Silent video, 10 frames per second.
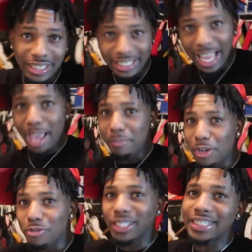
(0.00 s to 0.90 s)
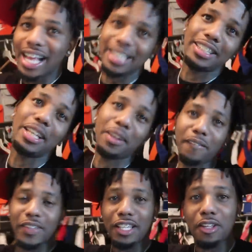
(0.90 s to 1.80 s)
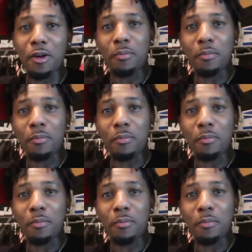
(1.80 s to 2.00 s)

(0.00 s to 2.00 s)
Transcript: and comment what y'all think of the video,